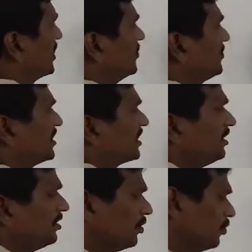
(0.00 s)
Apical
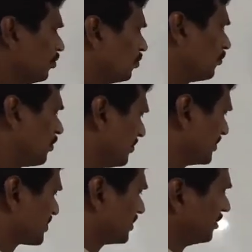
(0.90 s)
hook
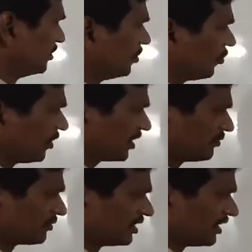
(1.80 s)
formation.
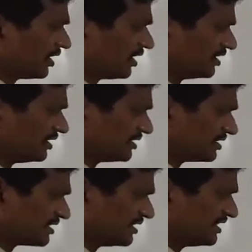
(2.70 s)
Whatever the
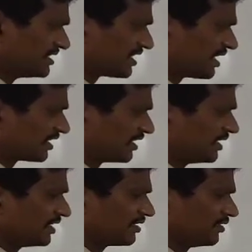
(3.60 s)
seeds are
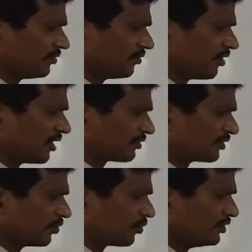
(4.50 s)
there, whatever
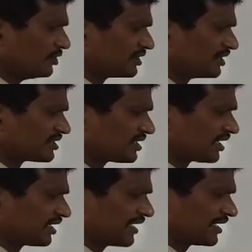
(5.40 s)
the growing seeds
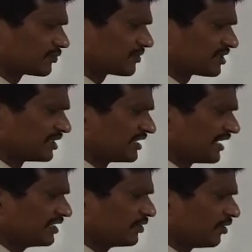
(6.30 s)
are there, especially
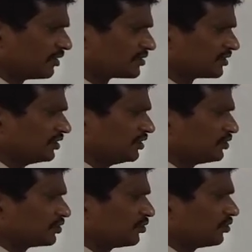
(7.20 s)
dicots,
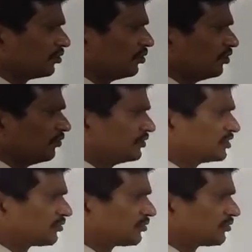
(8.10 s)
so which